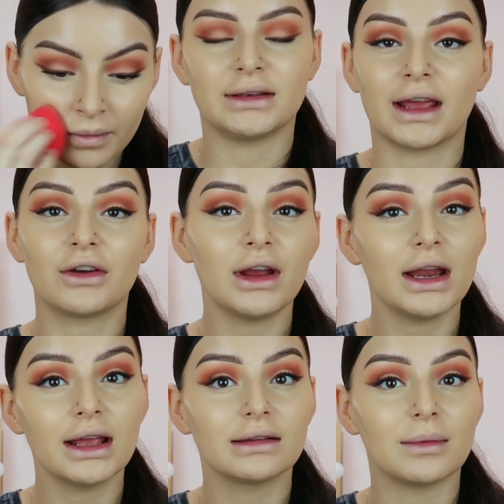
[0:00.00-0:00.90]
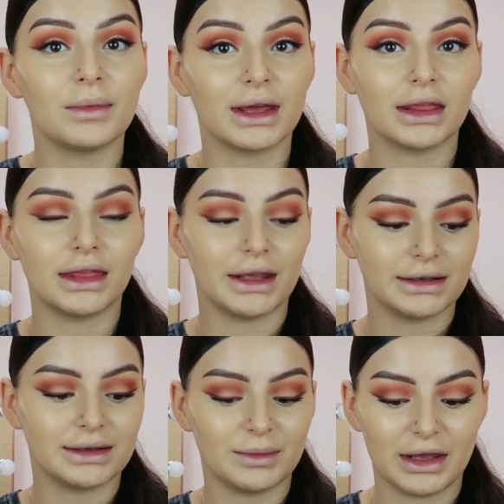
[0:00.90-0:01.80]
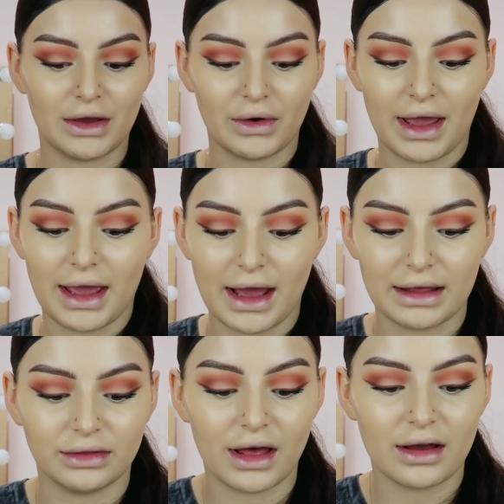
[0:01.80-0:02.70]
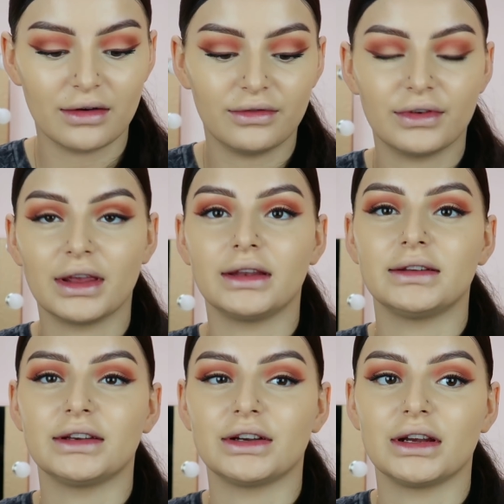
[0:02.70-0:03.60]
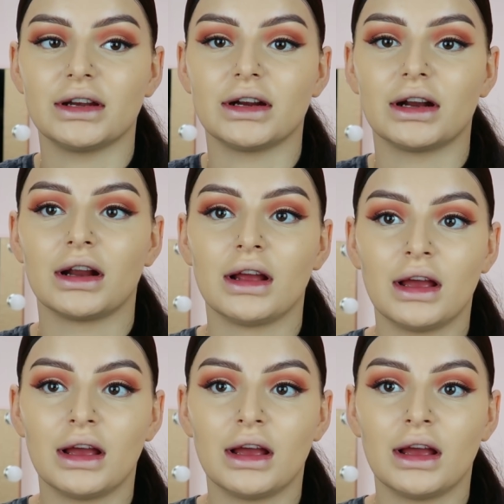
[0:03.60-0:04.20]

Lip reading: Decorating is a big thing to me, okay? I love interior